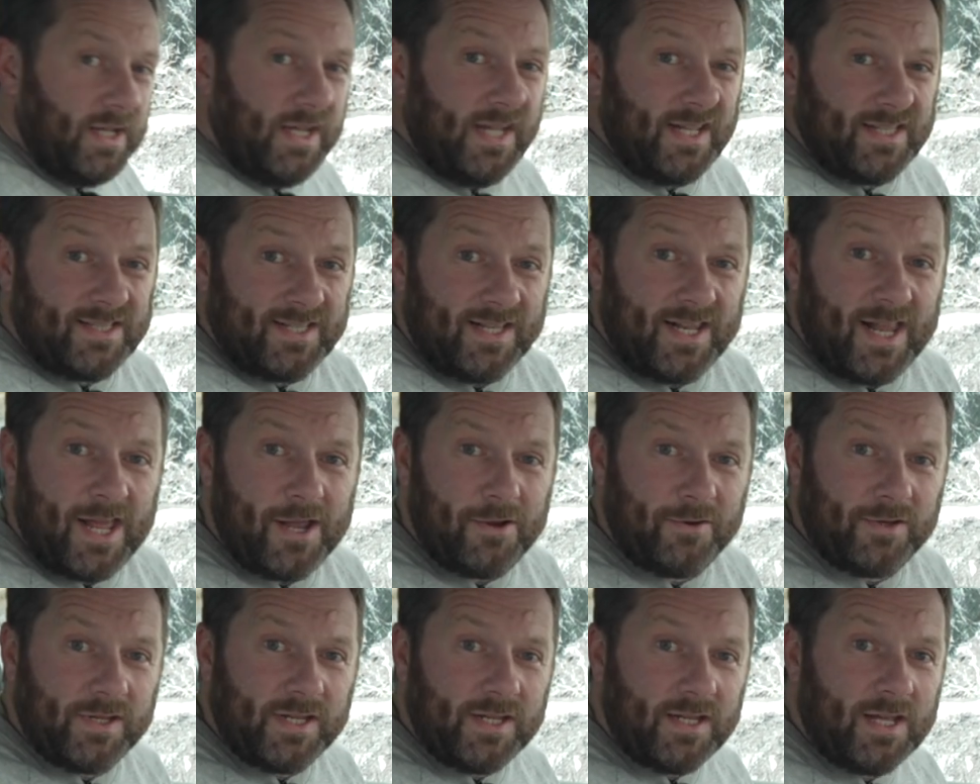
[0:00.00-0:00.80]
It's an
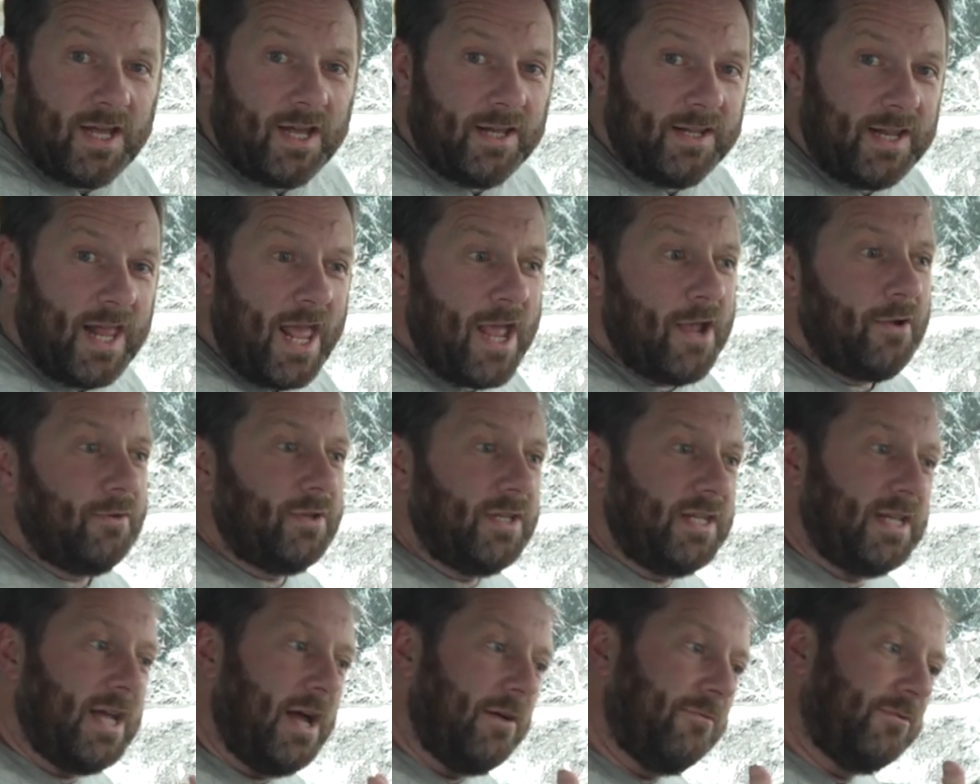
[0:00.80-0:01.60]
Audi, and
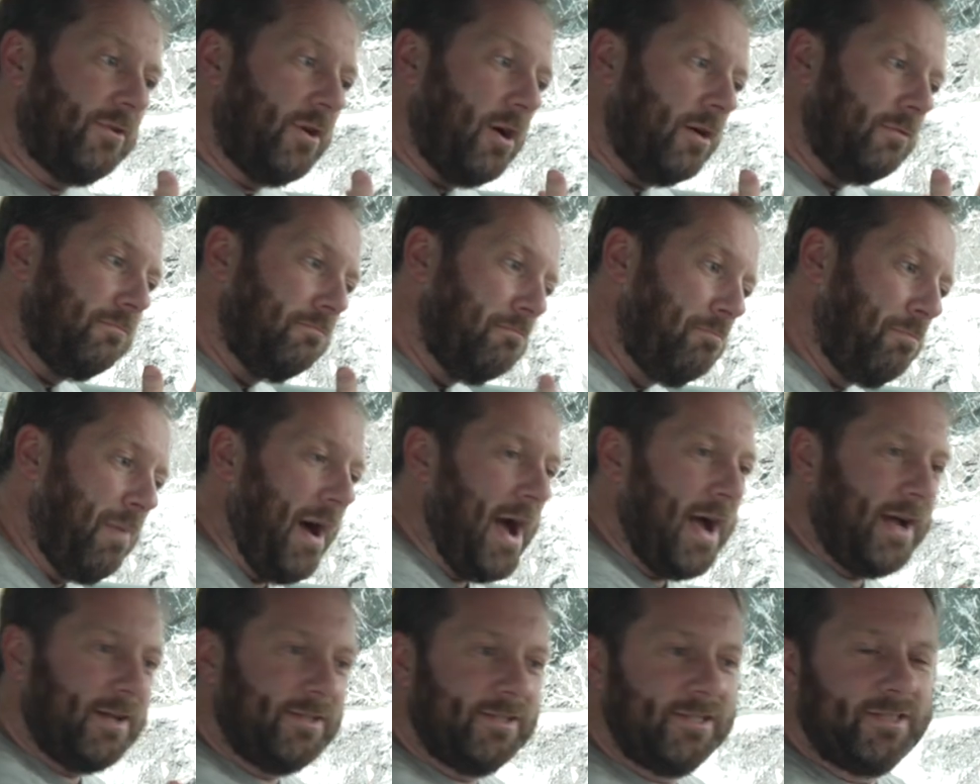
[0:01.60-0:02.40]
Audi have gotten
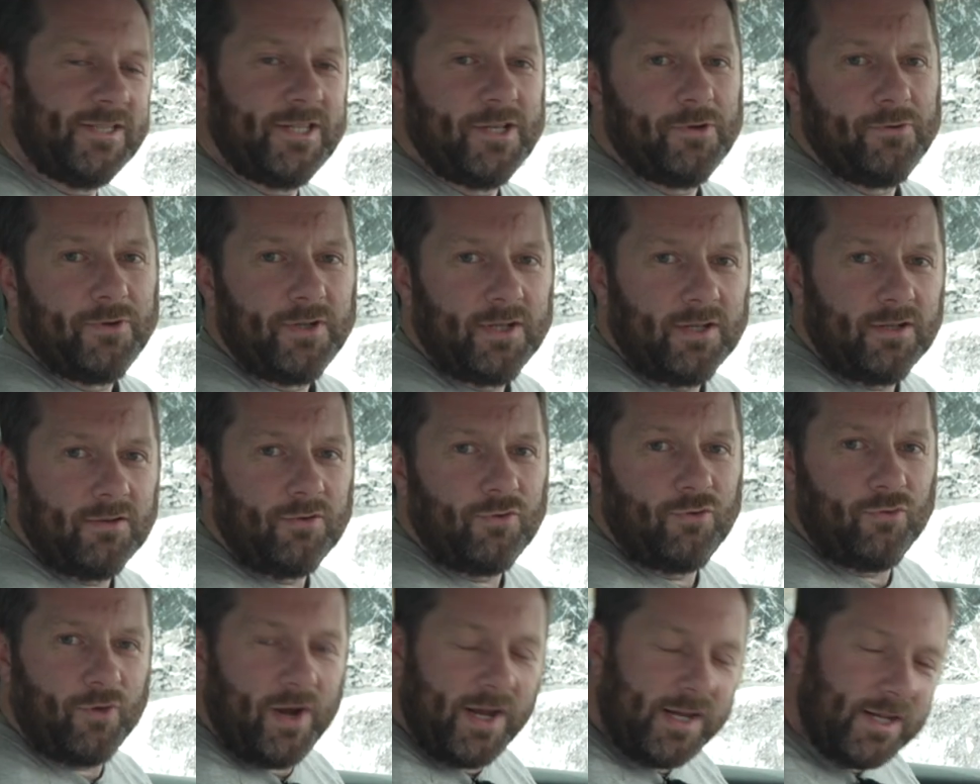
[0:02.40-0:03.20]
back to doing
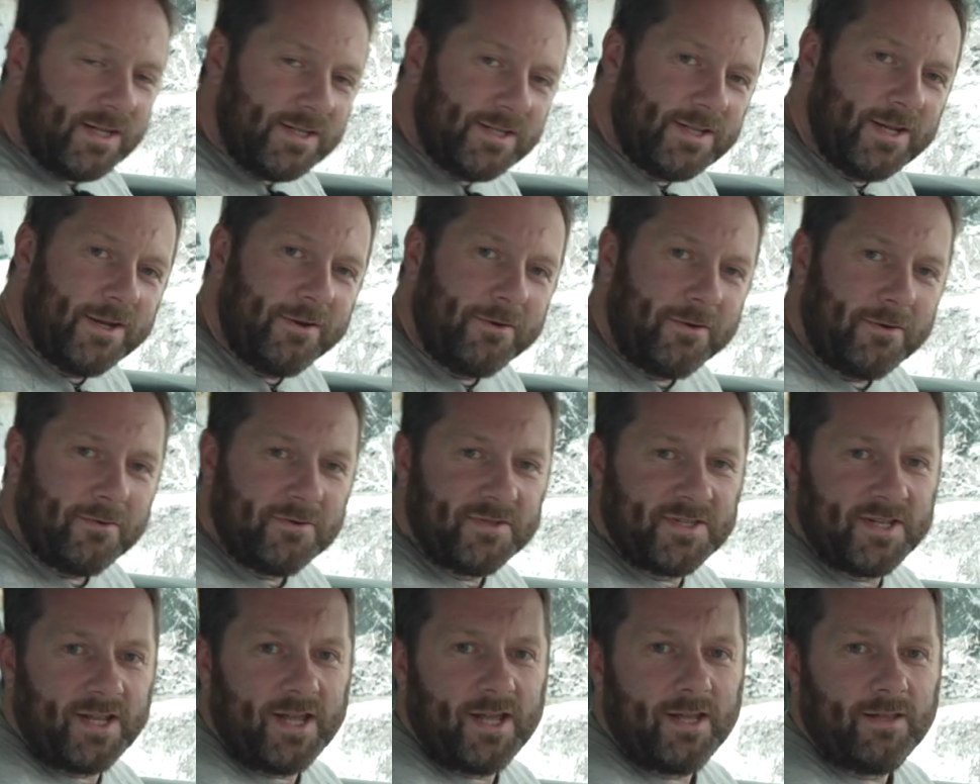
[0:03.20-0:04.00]
great
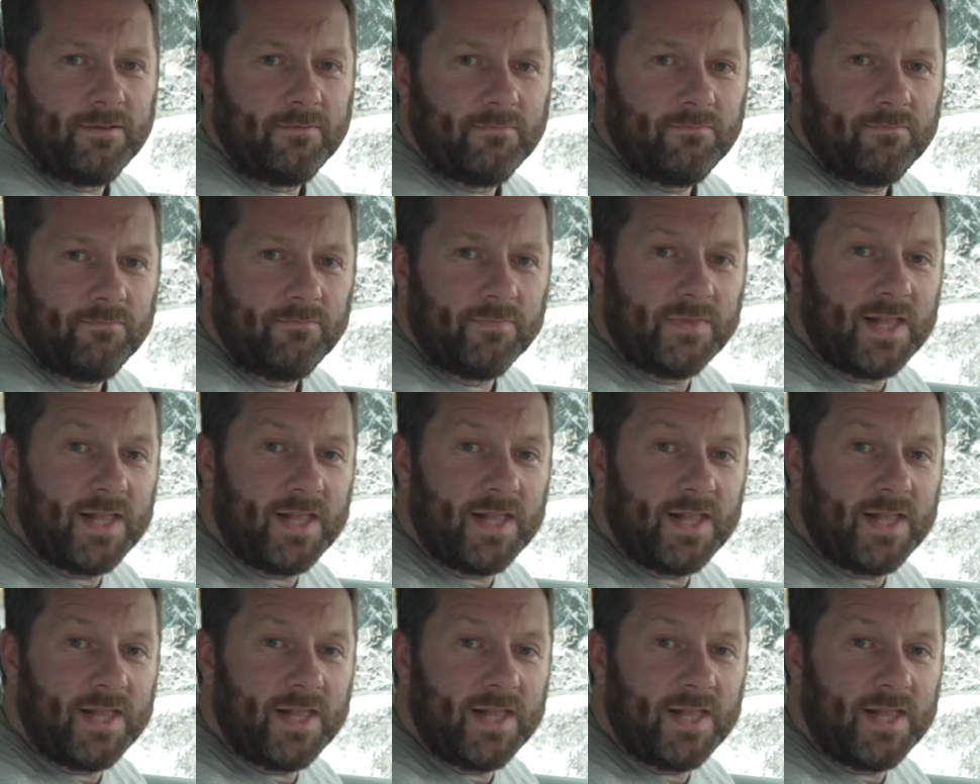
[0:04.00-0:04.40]
interiors again.